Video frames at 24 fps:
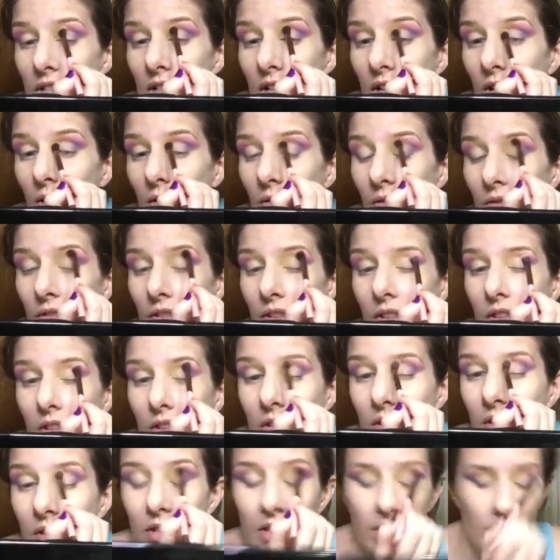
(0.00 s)
you know,
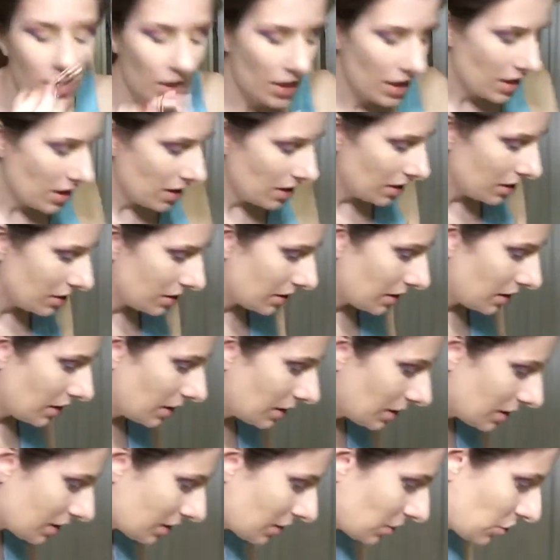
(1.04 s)
the thing is,
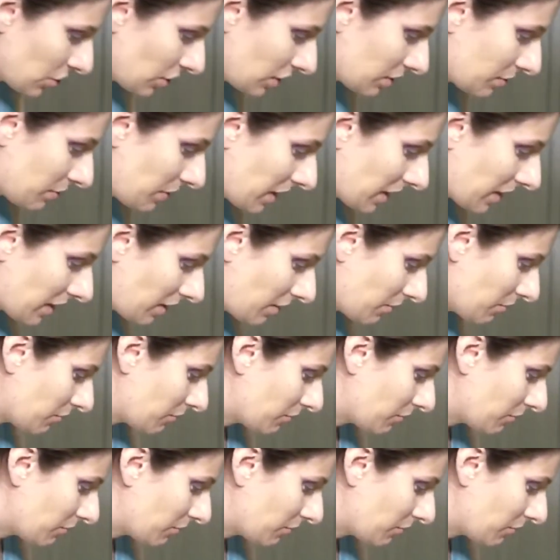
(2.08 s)
this is just makeup.